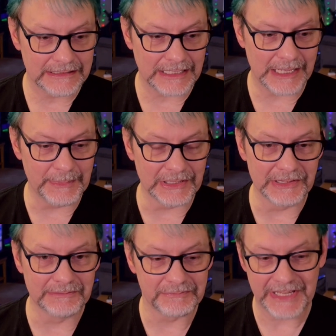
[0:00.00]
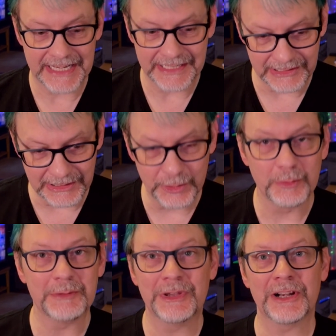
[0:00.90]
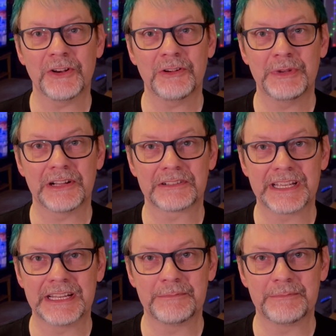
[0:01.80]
I'm getting a little bit better about getting